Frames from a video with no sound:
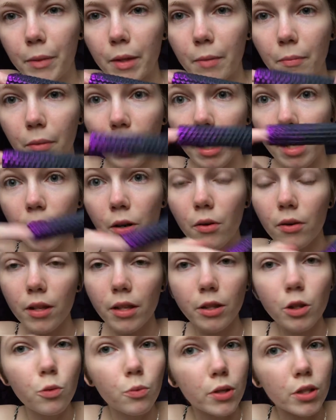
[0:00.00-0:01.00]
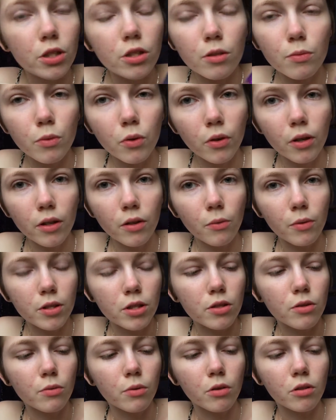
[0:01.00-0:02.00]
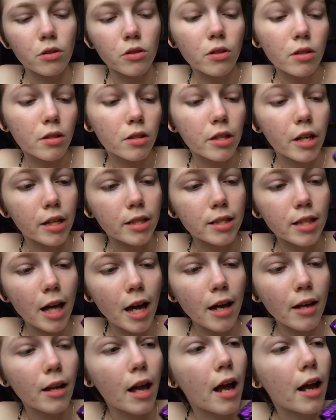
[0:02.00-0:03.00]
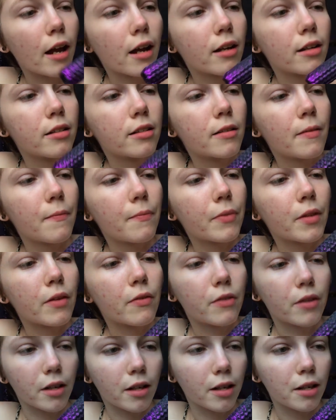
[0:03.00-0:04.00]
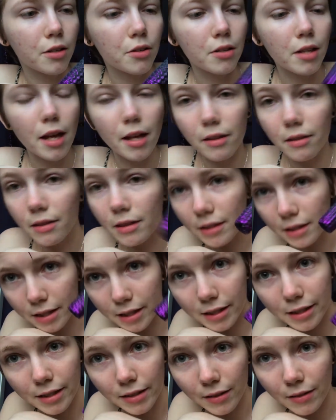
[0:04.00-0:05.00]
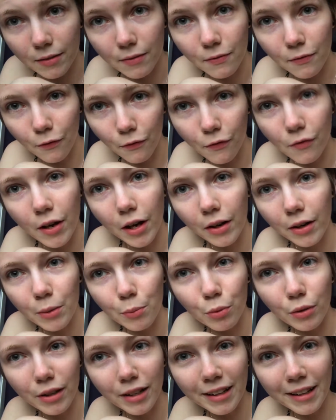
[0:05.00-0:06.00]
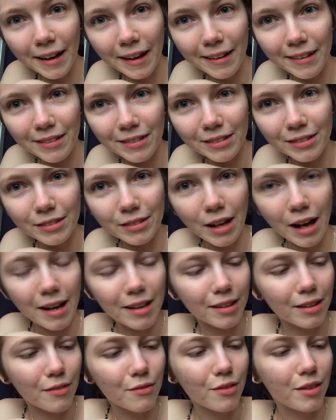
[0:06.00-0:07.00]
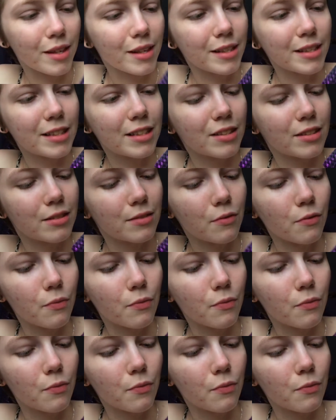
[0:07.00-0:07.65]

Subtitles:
But I know that the Witch's Moon and the Witch's Root does that, and if they're gonna do that, this is a very pretty candle. I love this.